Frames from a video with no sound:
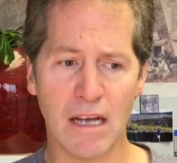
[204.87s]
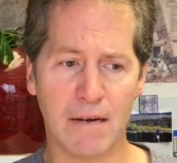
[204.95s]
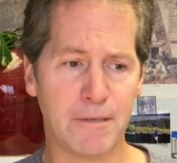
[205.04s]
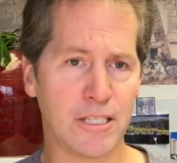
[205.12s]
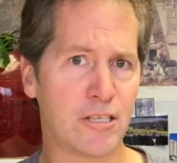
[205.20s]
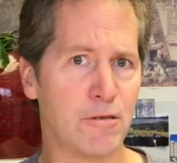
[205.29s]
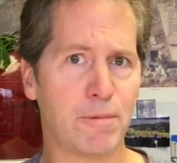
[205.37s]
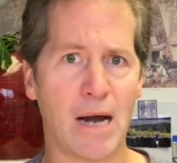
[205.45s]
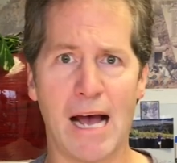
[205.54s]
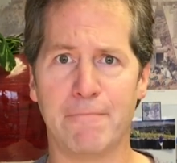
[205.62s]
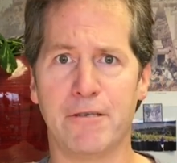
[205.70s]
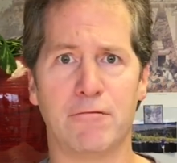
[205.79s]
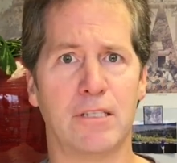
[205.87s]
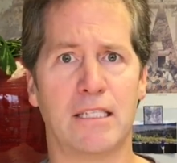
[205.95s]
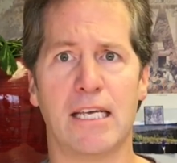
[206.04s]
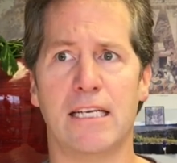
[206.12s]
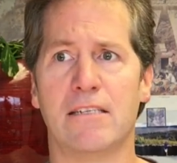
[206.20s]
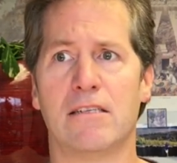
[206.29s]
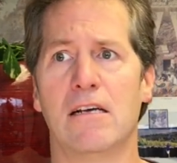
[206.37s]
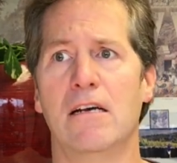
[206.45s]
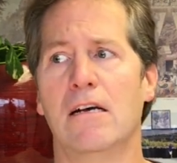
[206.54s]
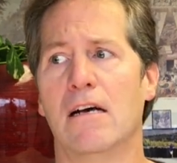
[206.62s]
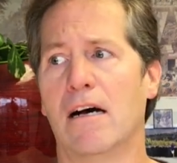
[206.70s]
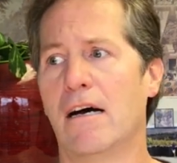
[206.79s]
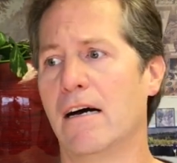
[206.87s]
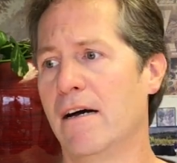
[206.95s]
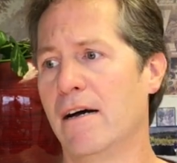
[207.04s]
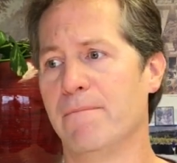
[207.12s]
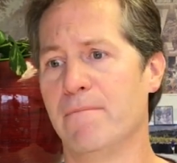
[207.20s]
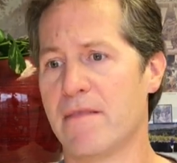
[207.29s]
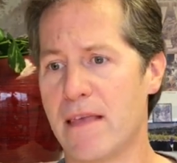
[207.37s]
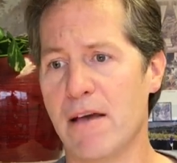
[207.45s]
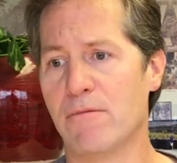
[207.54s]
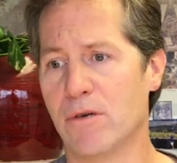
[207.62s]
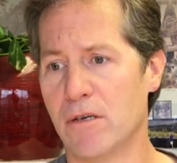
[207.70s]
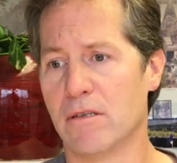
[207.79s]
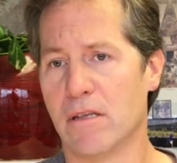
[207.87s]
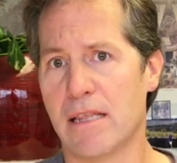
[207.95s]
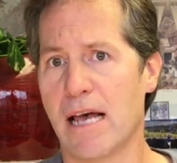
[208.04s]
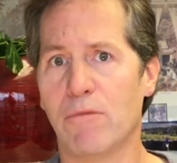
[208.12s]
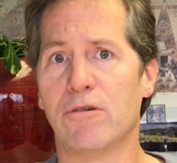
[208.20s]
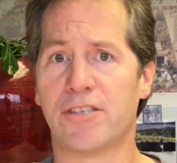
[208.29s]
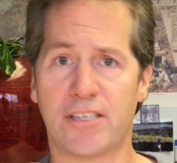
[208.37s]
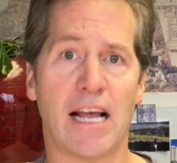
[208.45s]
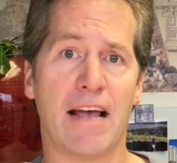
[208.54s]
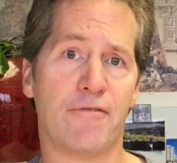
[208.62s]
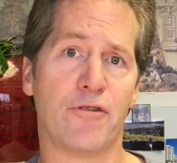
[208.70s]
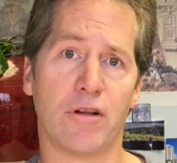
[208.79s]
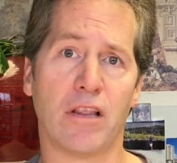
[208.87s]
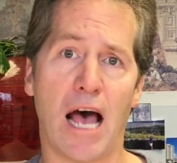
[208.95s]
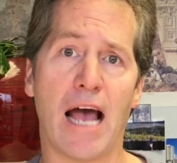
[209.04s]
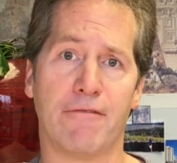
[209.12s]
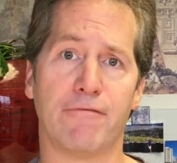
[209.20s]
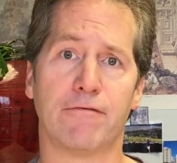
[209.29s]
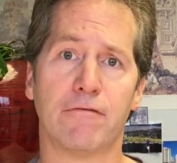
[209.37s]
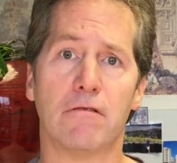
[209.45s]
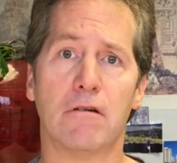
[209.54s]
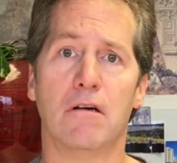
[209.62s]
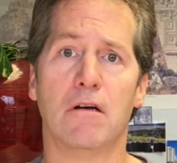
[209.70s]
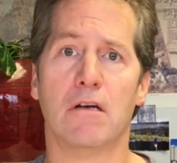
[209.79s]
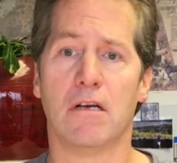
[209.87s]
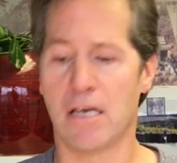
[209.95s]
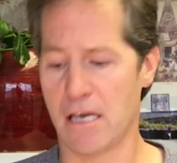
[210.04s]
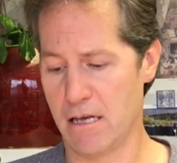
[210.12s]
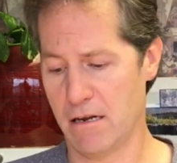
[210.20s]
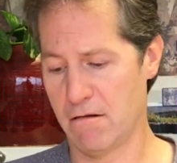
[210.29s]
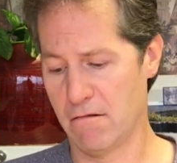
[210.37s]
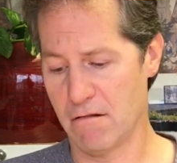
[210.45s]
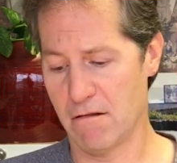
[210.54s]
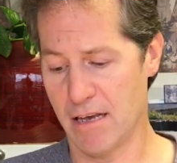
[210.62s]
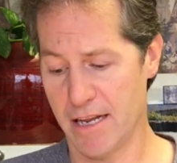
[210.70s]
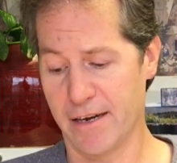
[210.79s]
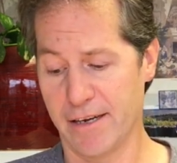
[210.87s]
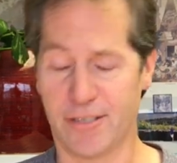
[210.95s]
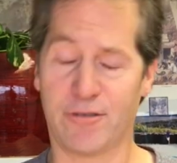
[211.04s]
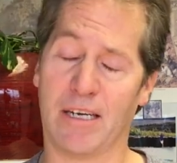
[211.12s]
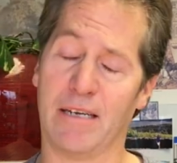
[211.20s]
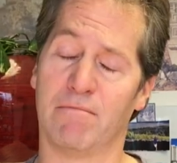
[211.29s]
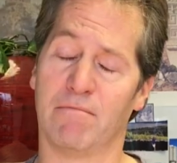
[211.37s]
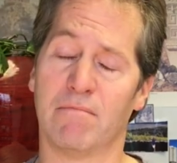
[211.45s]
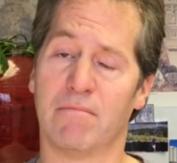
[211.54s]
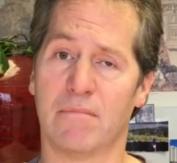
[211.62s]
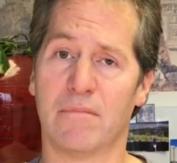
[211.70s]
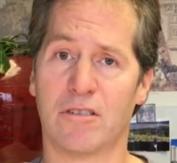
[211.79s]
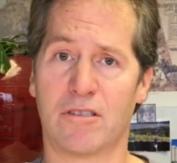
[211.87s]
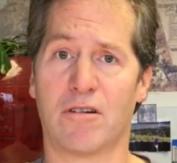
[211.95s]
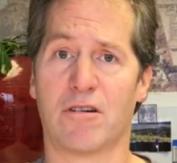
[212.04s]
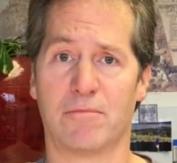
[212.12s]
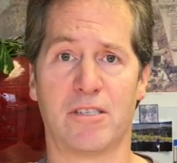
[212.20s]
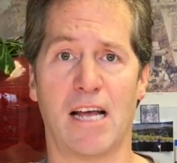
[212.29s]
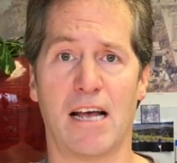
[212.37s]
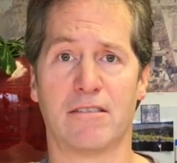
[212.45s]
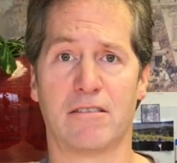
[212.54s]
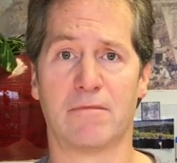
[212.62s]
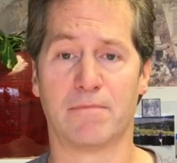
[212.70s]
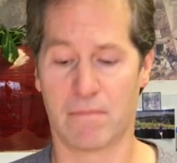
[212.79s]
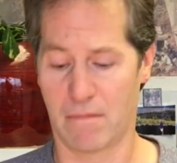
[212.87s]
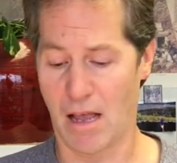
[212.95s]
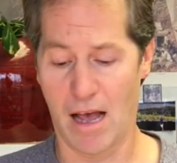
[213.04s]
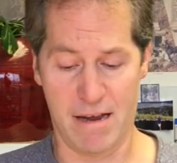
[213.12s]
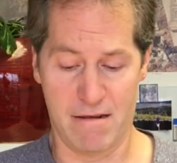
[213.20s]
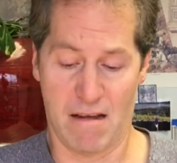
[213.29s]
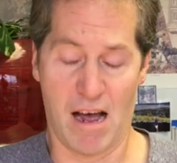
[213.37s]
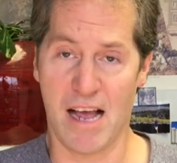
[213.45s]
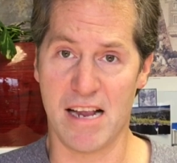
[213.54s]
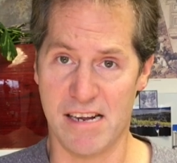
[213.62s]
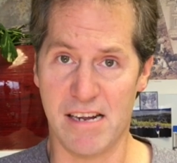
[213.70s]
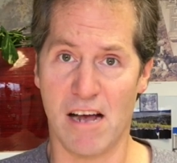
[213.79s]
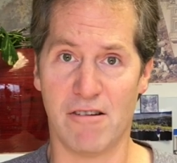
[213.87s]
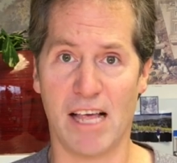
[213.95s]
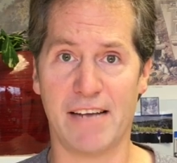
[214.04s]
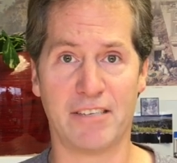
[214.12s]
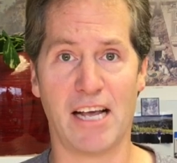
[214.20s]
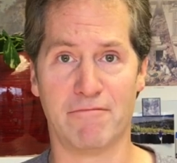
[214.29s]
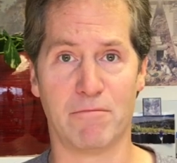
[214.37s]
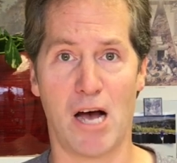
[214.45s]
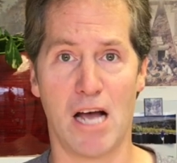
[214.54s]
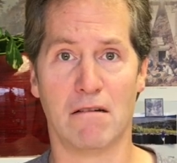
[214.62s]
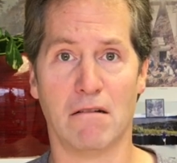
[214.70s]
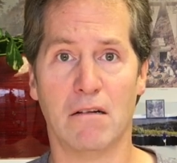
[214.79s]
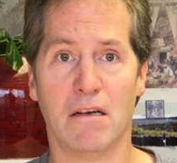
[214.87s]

I've been super happy with these. Um, they will they will save your life in in an extreme circumstance. I I know they've saved mine.